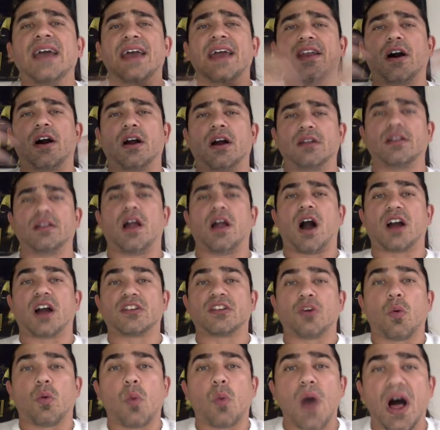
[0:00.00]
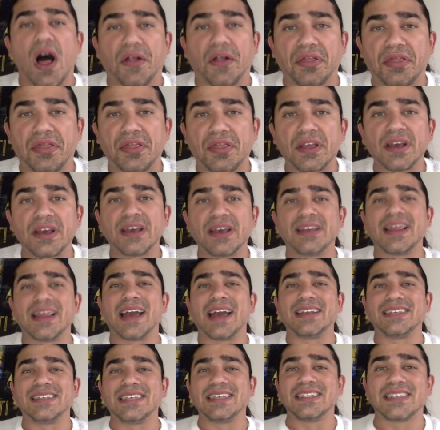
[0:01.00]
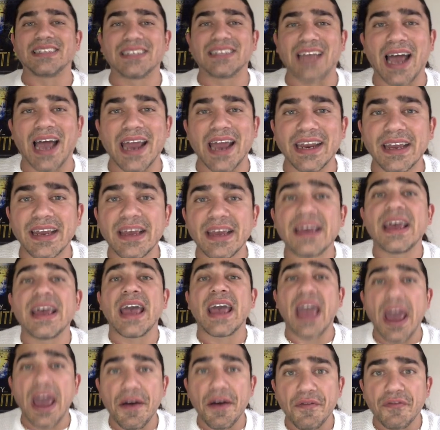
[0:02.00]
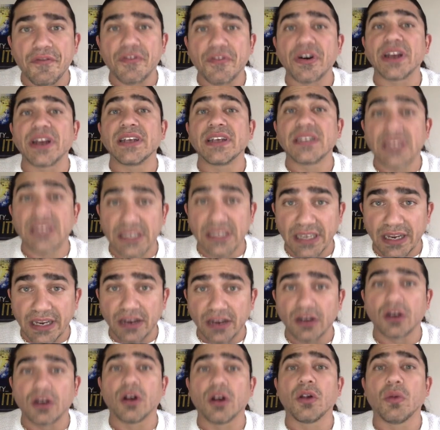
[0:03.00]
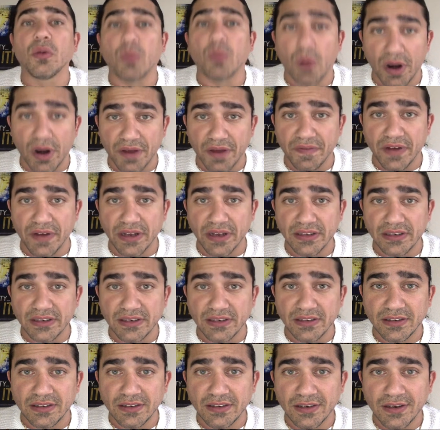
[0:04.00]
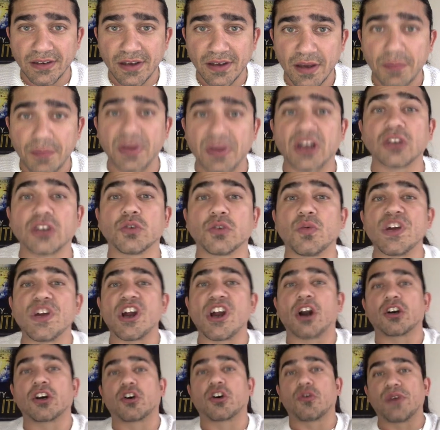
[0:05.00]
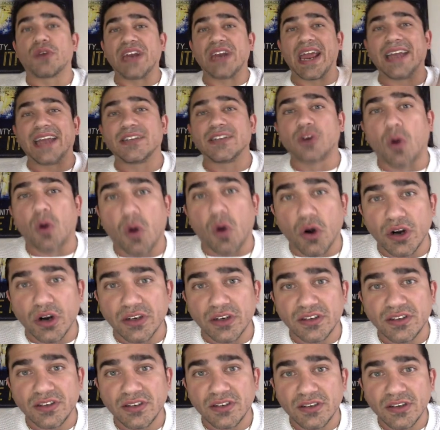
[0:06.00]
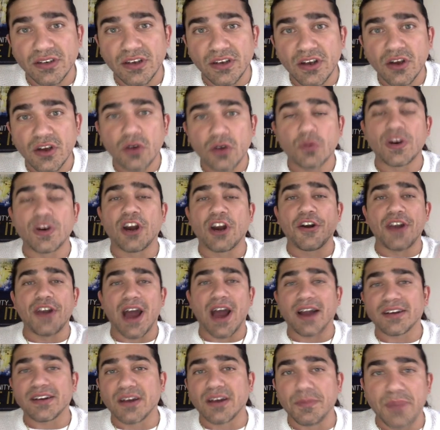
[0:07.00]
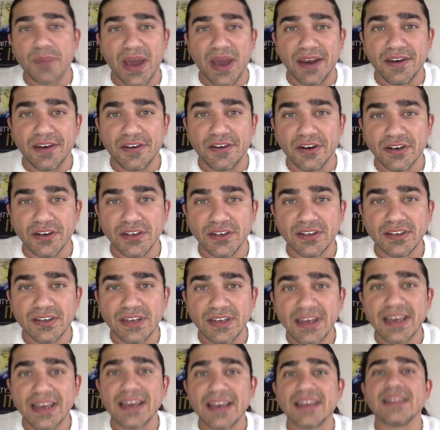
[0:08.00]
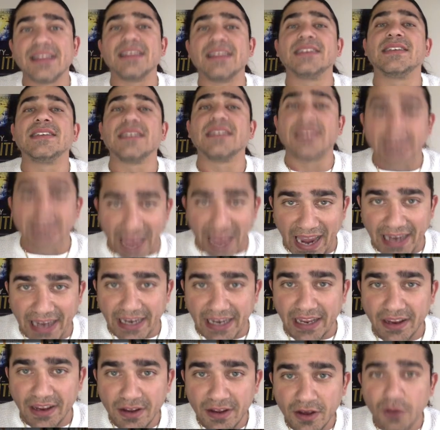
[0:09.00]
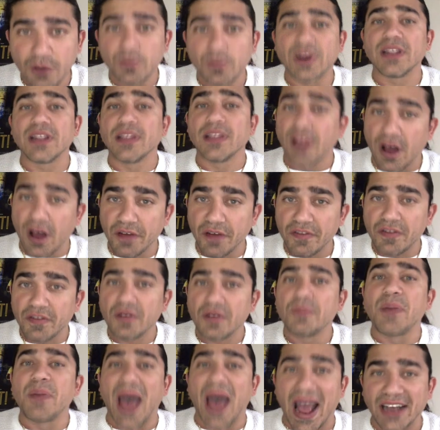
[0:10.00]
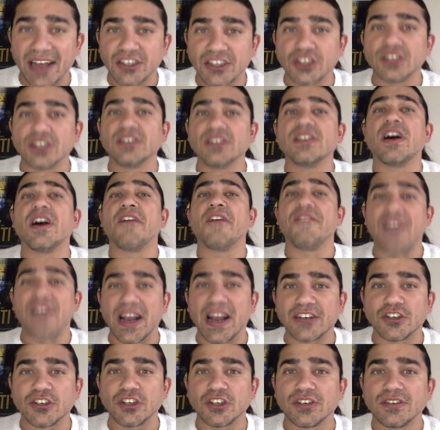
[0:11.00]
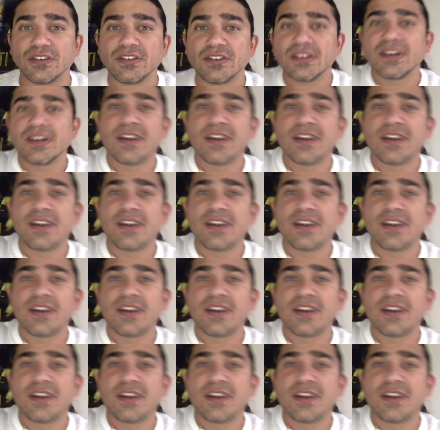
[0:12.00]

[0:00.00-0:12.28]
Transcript: and unlock the wealth that is inside every single one of us because we are creators, we are not competitors. This is Zady with love, passion, affection.